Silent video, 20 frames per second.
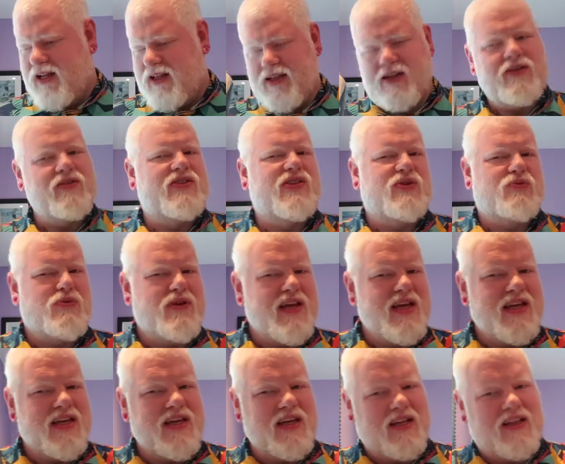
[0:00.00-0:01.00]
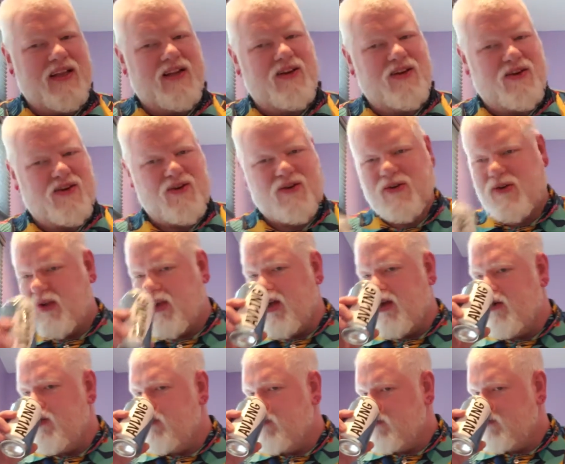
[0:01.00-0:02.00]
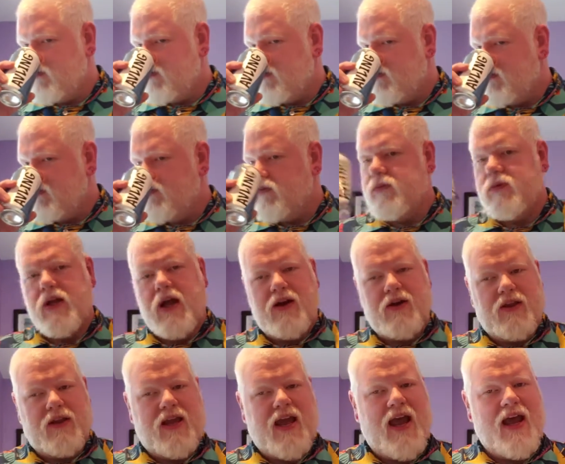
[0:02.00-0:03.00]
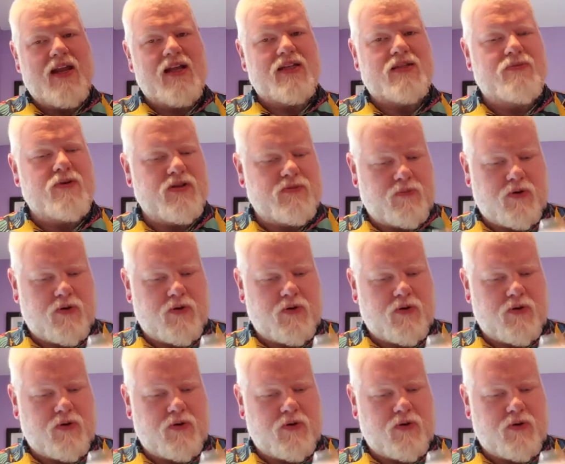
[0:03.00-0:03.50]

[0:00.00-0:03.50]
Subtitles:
little sweet, little earthy. Out of the can, it smells